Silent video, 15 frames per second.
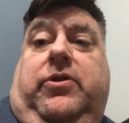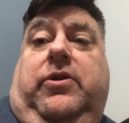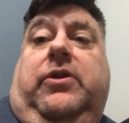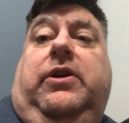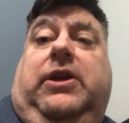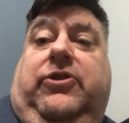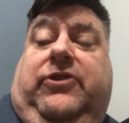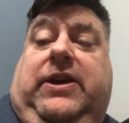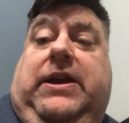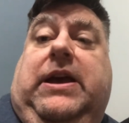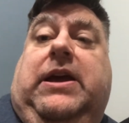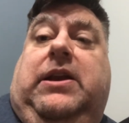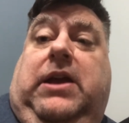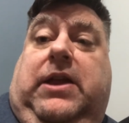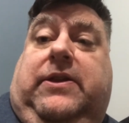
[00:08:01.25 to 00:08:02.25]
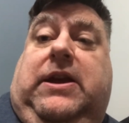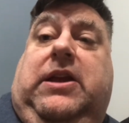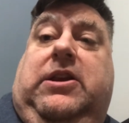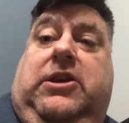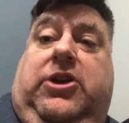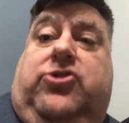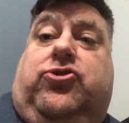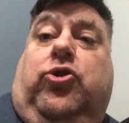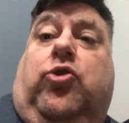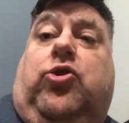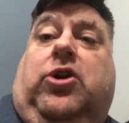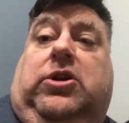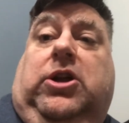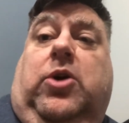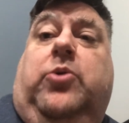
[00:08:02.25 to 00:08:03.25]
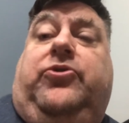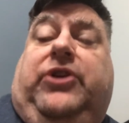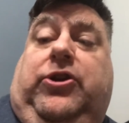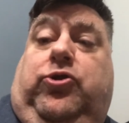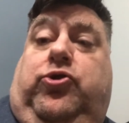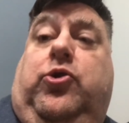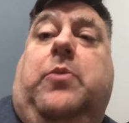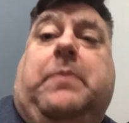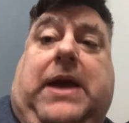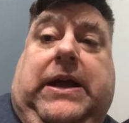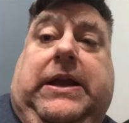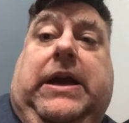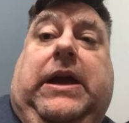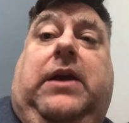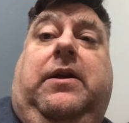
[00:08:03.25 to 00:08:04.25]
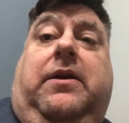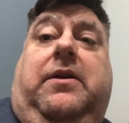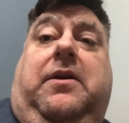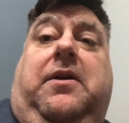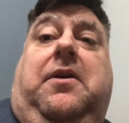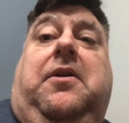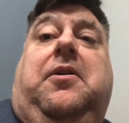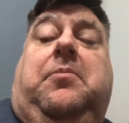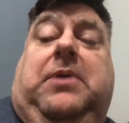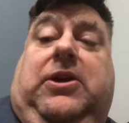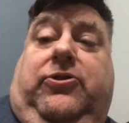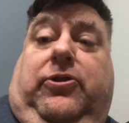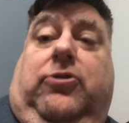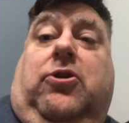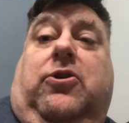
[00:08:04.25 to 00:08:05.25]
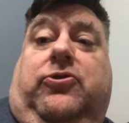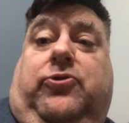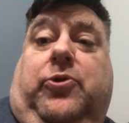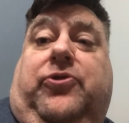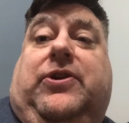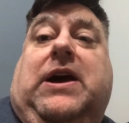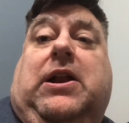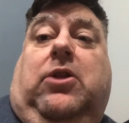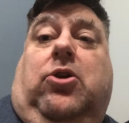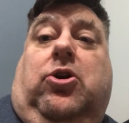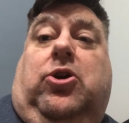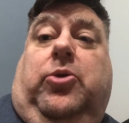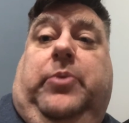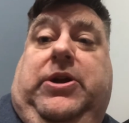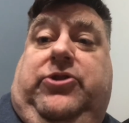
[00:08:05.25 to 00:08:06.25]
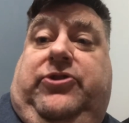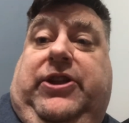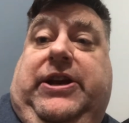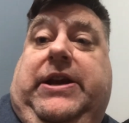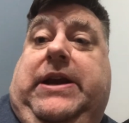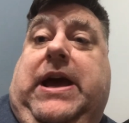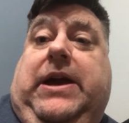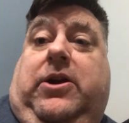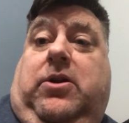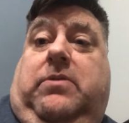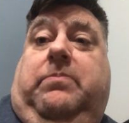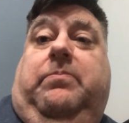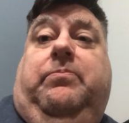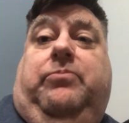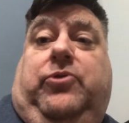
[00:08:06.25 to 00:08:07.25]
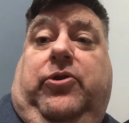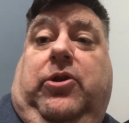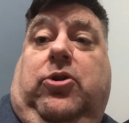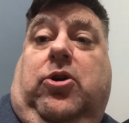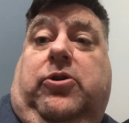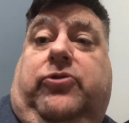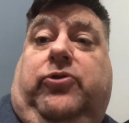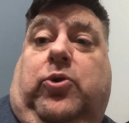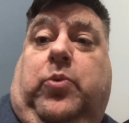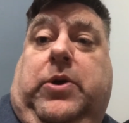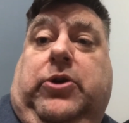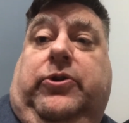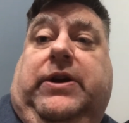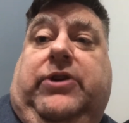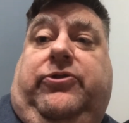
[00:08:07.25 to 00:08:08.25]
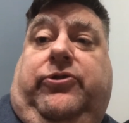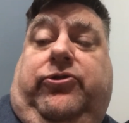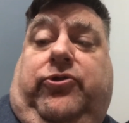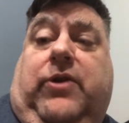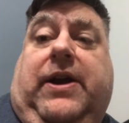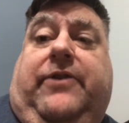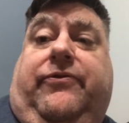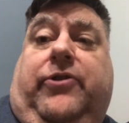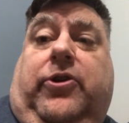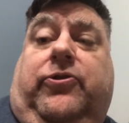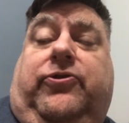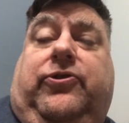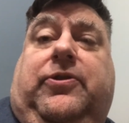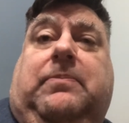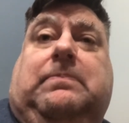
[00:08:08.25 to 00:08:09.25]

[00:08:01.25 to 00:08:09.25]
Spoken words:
is, again, at the initial closing to melee, because the longsword's got a longer reach than a dagger. So the longsword wielder gets to strike first.